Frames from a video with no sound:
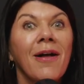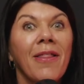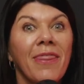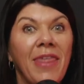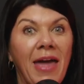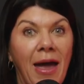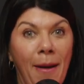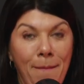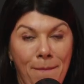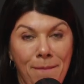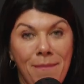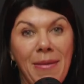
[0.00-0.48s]

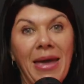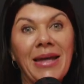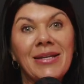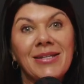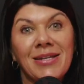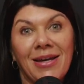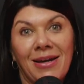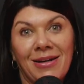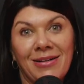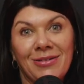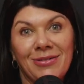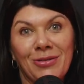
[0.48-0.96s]
that
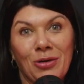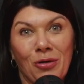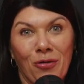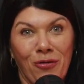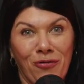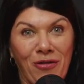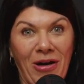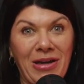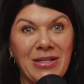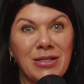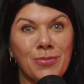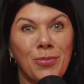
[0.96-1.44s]
Meta or
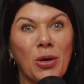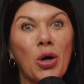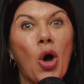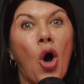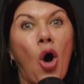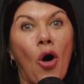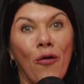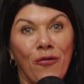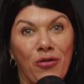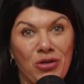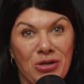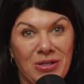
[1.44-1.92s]
Facebook
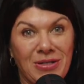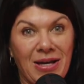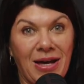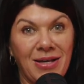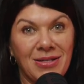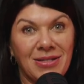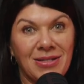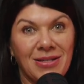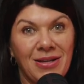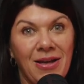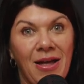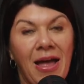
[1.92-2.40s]
offers
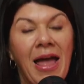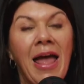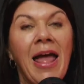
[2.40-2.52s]
us.